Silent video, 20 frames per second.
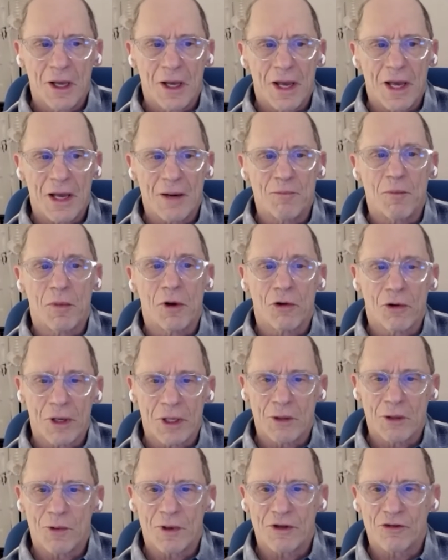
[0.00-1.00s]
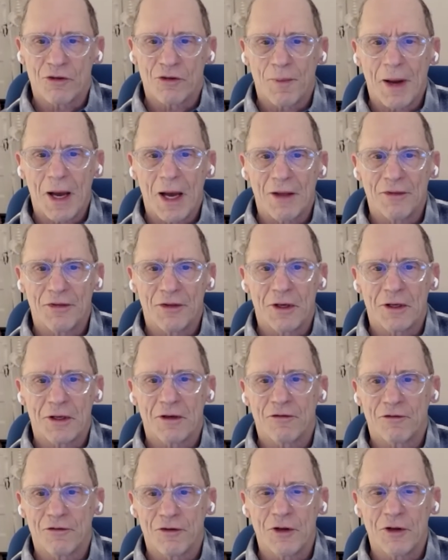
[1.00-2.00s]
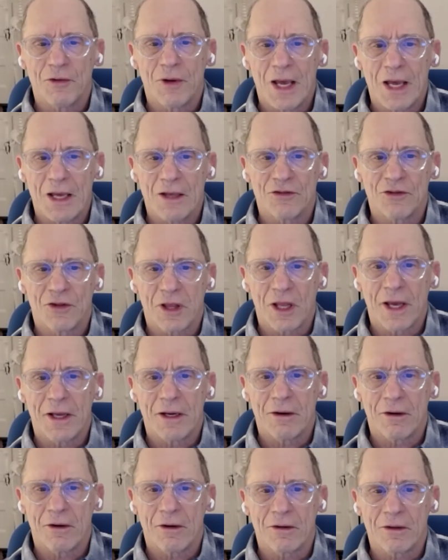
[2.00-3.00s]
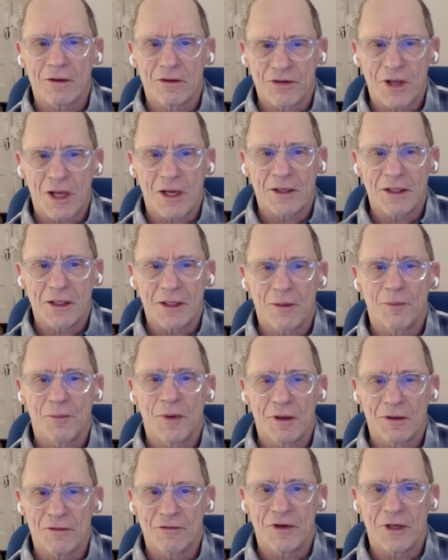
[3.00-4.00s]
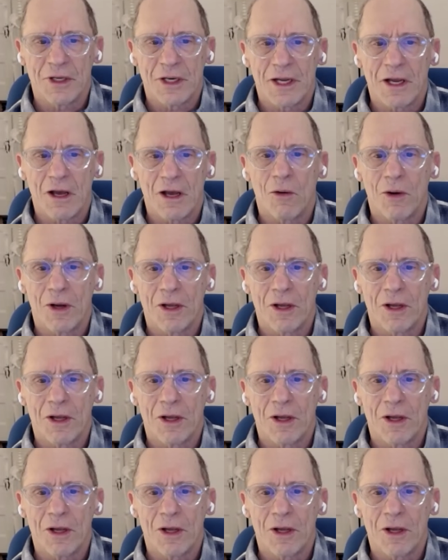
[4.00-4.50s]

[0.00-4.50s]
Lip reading: And Murray responded a few days later and sent him a video.